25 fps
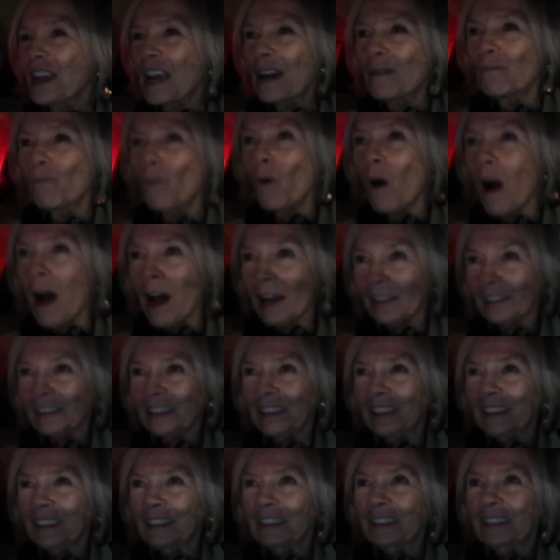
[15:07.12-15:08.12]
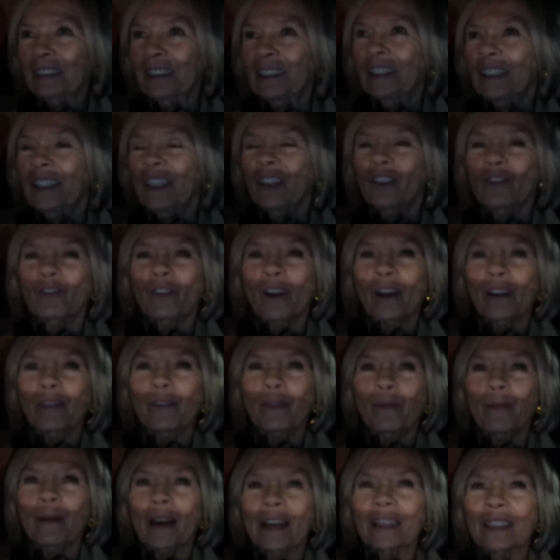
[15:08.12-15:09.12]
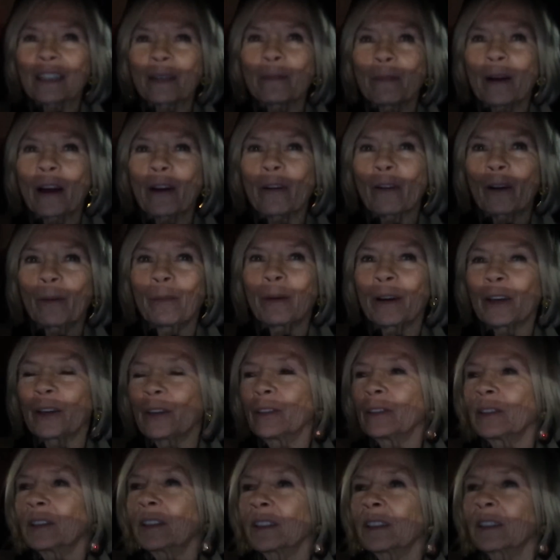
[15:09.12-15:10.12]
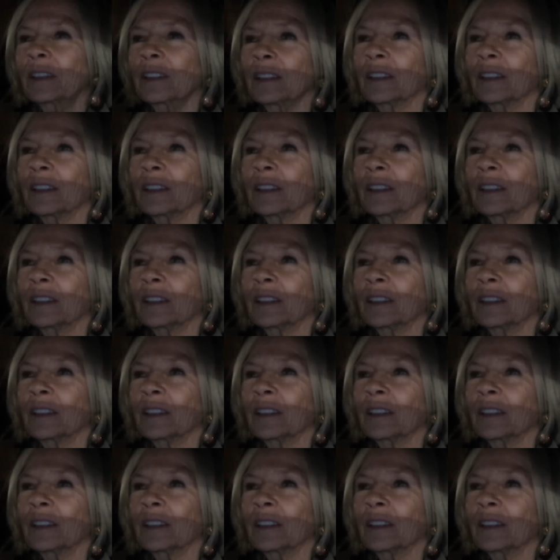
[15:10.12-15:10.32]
the M1, driving back to Marylebone.